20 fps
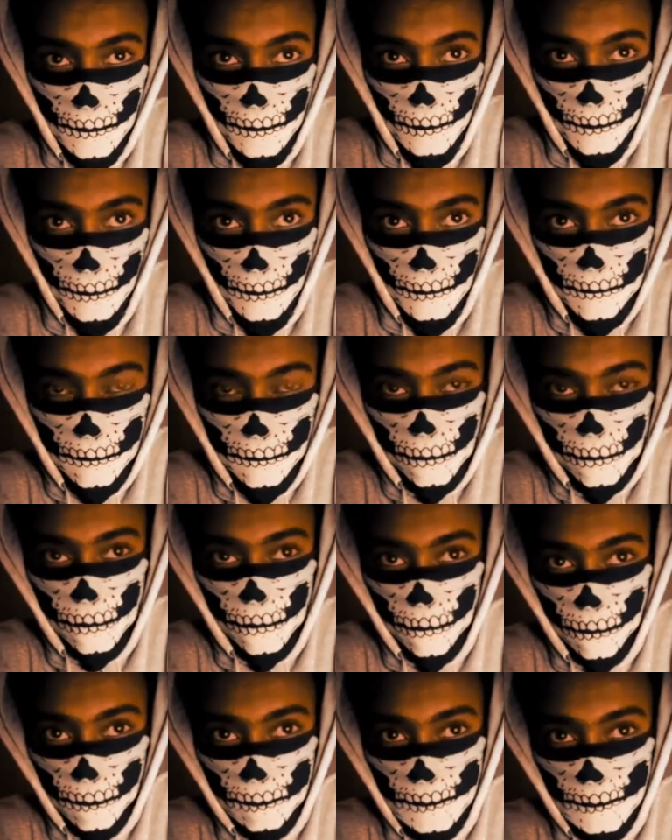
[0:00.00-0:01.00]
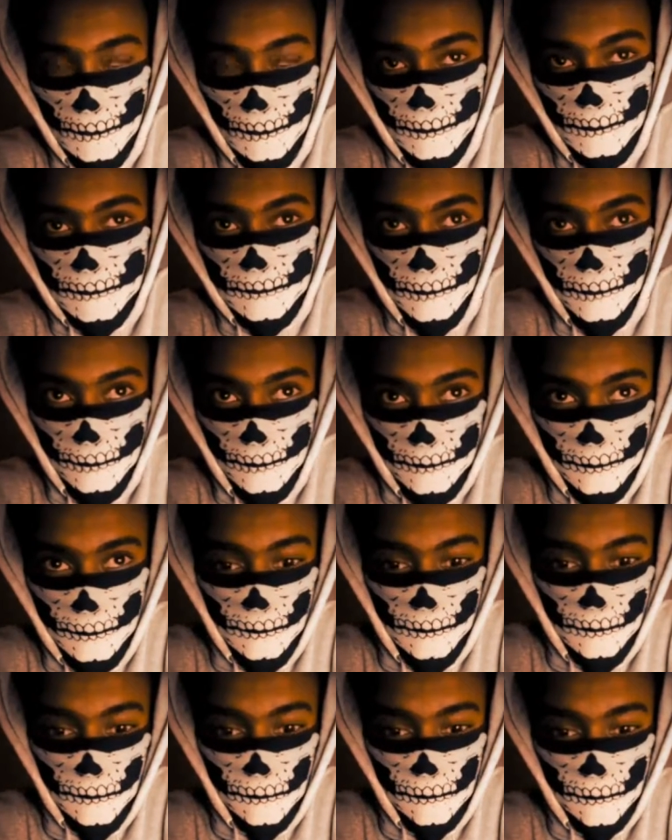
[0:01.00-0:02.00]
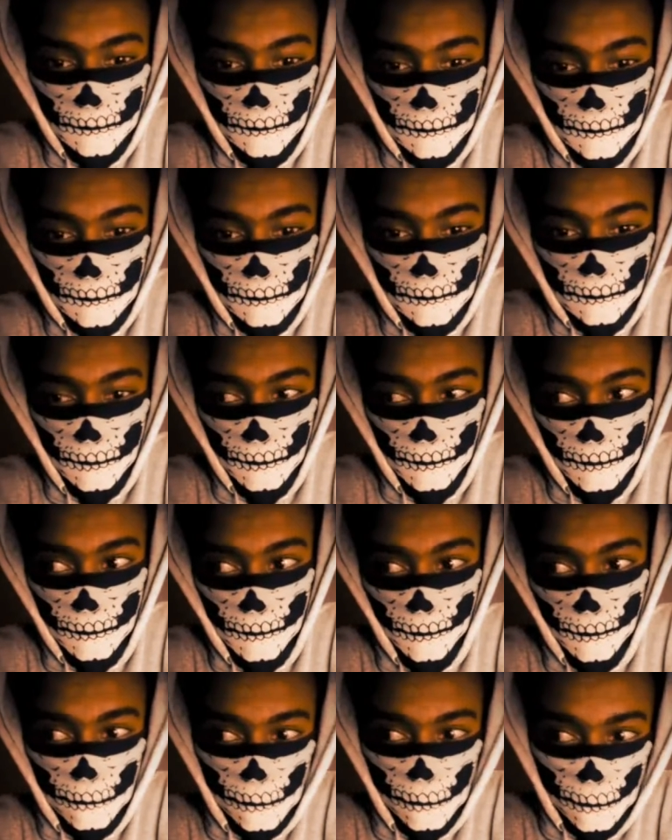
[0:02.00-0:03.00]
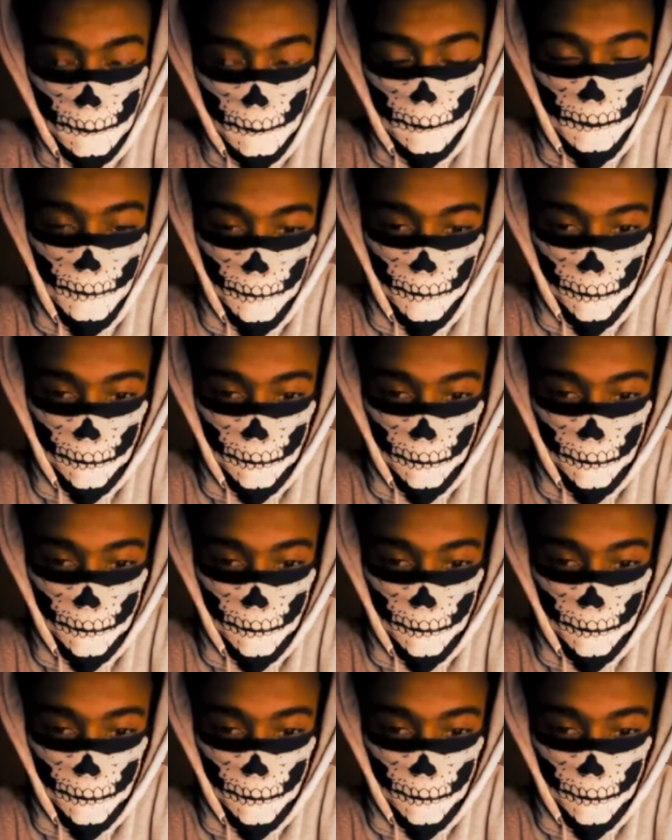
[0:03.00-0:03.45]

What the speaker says: I used to do black hat hacking, and I used to be part of